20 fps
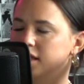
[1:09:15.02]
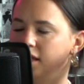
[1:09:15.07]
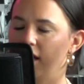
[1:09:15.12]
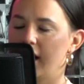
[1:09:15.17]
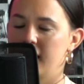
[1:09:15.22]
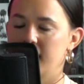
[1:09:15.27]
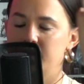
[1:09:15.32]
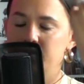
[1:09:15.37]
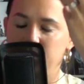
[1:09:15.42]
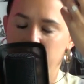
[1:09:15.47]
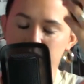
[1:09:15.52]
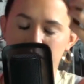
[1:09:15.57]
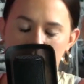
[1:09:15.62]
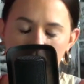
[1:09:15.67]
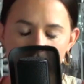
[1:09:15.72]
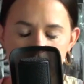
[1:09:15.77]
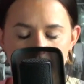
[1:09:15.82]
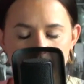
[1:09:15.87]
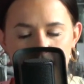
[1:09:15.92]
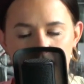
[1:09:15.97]
Yeah, he was
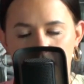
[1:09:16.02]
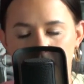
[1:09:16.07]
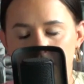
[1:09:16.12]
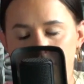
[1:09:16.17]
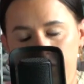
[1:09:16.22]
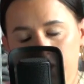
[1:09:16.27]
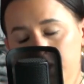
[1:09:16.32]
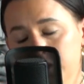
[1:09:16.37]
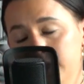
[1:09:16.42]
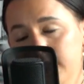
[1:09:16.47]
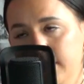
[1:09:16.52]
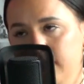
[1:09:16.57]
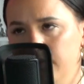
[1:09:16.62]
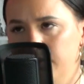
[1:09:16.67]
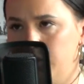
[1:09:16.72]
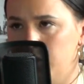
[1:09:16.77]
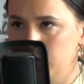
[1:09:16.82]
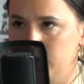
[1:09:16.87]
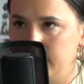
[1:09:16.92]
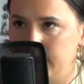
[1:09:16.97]
14 or 13,
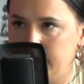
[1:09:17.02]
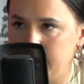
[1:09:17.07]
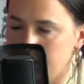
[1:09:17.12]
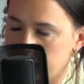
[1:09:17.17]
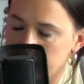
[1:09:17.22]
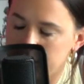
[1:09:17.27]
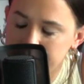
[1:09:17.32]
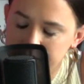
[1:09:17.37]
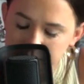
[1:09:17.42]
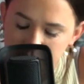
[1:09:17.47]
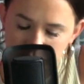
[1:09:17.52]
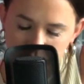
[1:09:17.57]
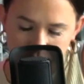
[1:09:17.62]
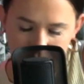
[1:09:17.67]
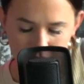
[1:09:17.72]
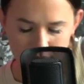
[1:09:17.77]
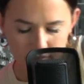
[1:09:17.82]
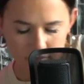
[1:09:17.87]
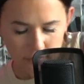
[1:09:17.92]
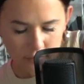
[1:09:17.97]
14. Yeah.
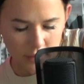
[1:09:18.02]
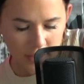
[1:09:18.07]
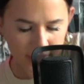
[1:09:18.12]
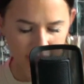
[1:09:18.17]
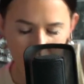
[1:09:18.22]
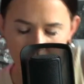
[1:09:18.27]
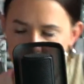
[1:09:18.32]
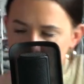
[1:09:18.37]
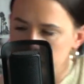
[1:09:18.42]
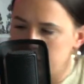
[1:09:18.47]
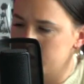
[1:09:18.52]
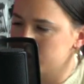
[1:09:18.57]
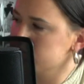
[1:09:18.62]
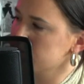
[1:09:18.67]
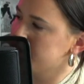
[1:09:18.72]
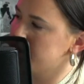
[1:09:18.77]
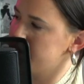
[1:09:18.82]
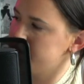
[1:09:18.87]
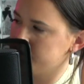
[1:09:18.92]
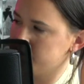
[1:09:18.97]
He really was
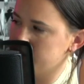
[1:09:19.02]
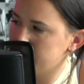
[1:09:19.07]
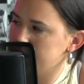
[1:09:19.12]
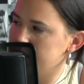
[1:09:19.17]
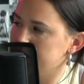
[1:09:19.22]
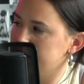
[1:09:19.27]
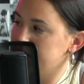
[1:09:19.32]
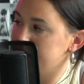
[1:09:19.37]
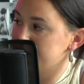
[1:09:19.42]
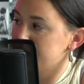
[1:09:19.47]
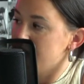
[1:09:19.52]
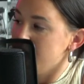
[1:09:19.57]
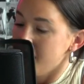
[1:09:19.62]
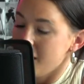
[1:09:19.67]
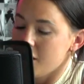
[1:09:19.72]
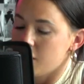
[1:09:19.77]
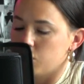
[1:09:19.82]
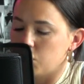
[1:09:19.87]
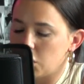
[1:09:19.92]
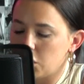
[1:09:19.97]
from Alpharetta. Like,
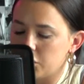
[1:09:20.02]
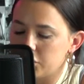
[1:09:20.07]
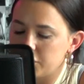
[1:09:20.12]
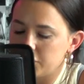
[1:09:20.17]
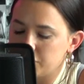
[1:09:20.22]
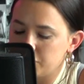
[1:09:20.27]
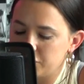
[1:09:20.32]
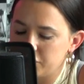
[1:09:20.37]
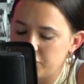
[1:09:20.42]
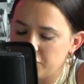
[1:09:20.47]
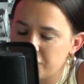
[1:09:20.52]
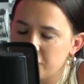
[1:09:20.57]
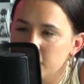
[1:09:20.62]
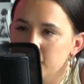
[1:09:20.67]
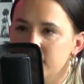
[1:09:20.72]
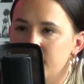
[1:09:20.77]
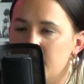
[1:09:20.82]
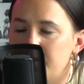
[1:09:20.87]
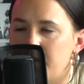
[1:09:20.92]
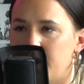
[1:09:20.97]
well, the
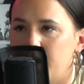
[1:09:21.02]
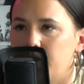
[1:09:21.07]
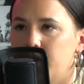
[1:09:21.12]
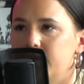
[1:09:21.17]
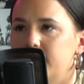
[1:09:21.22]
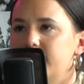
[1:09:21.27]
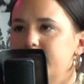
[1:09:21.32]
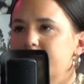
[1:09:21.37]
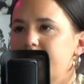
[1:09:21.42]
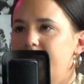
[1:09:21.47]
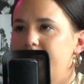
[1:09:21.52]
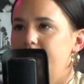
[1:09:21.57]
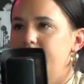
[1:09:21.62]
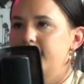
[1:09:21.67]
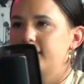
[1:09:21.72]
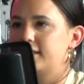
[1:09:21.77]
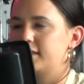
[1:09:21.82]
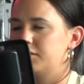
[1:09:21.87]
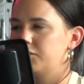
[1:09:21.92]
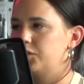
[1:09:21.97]
first time I heard this
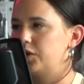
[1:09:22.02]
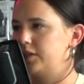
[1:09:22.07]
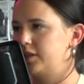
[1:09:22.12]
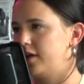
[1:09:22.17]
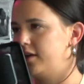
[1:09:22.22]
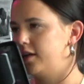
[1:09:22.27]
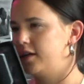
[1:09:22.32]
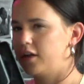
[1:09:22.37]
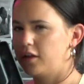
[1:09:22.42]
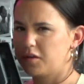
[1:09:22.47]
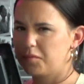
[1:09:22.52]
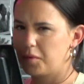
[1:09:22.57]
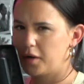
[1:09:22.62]
case was on another